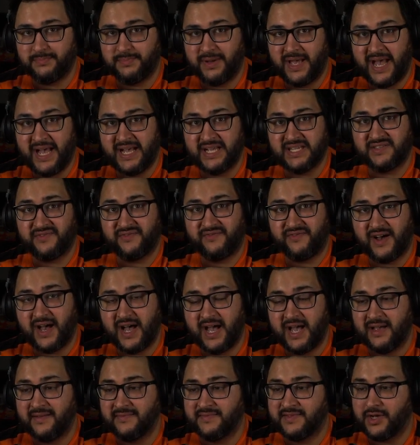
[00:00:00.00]
Pass
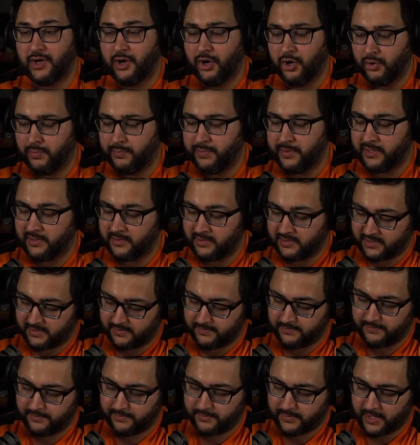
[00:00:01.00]
5's opened?
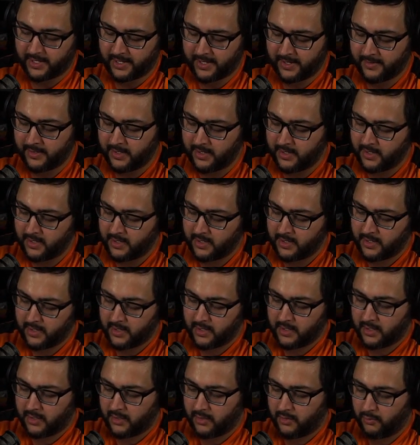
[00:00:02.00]
Okay,
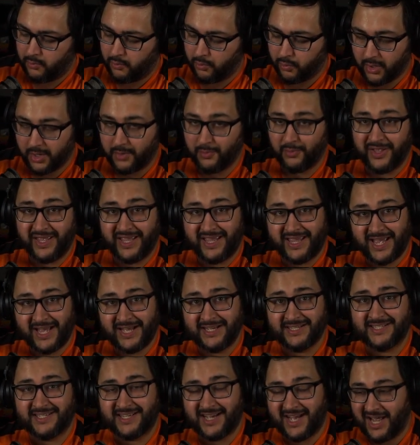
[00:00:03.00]
what we
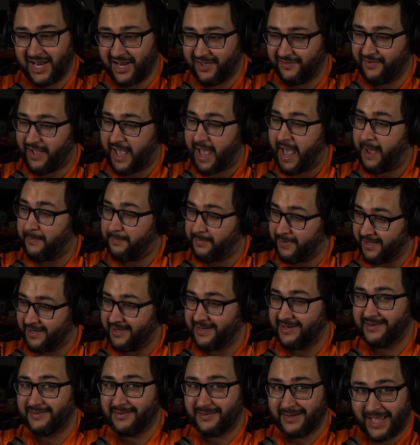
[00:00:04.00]
guessed kind of
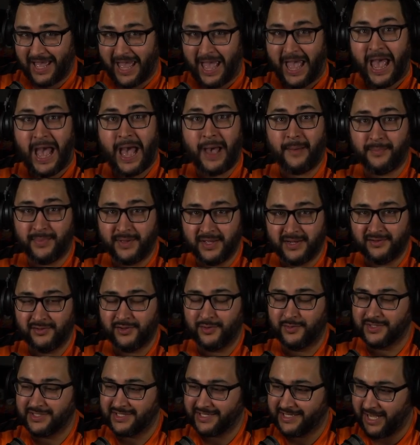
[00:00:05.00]
happened. There
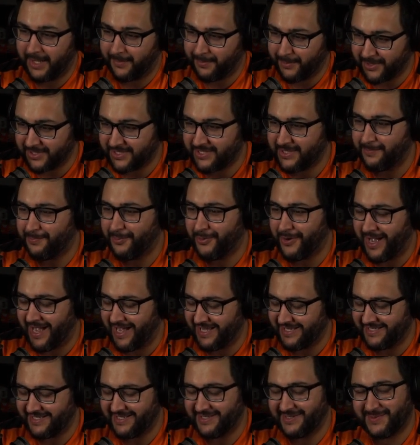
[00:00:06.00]
was a couple of
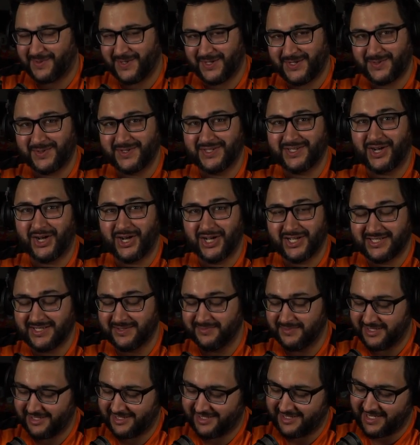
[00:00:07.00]
surprises, which was
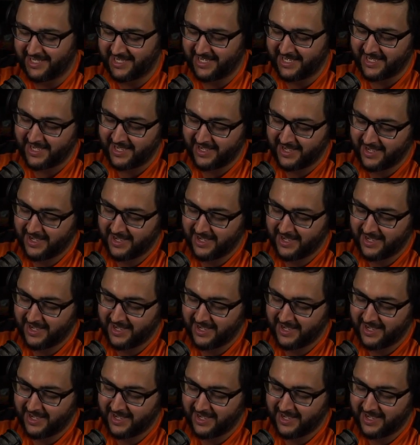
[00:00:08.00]
awesome to see.